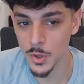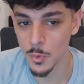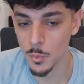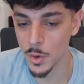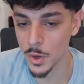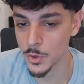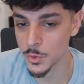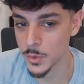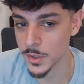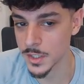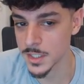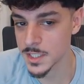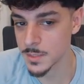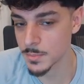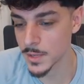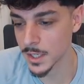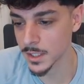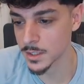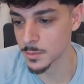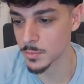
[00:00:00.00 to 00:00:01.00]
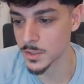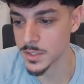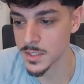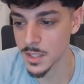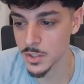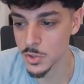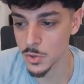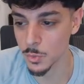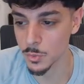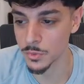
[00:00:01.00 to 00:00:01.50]
where you expect a
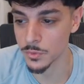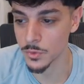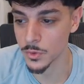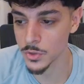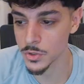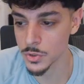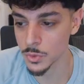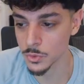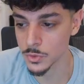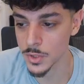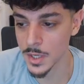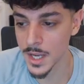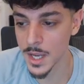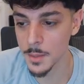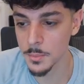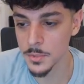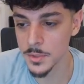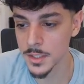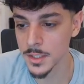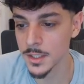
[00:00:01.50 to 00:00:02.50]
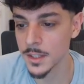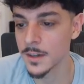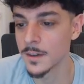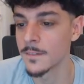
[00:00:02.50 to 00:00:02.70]
potential reversal to happen.